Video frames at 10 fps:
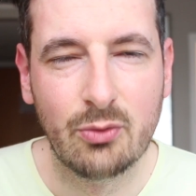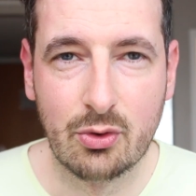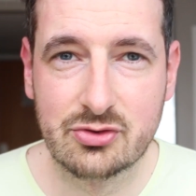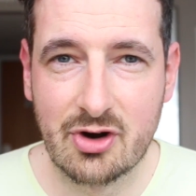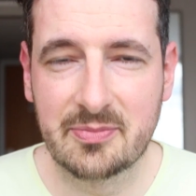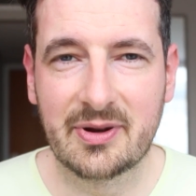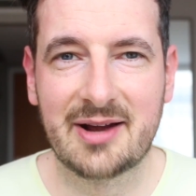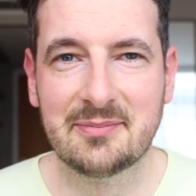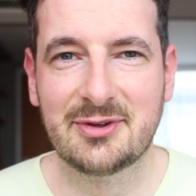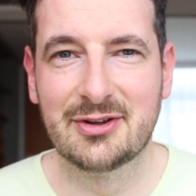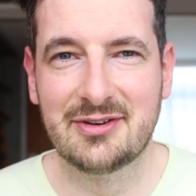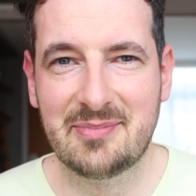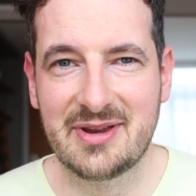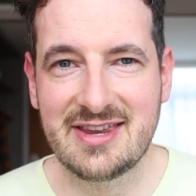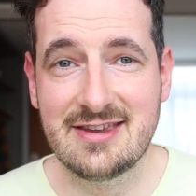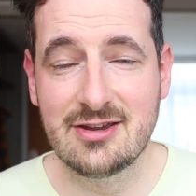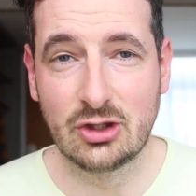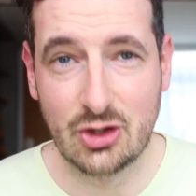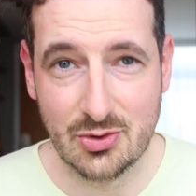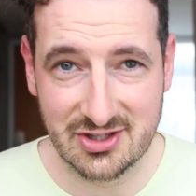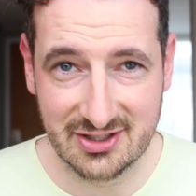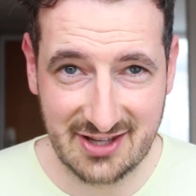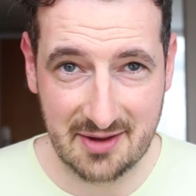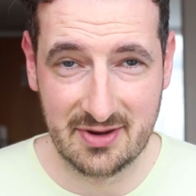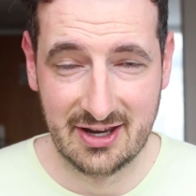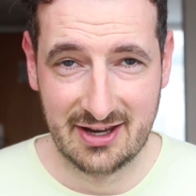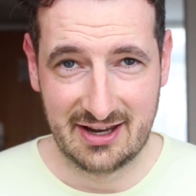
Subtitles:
wardrobe. I'm going to be using them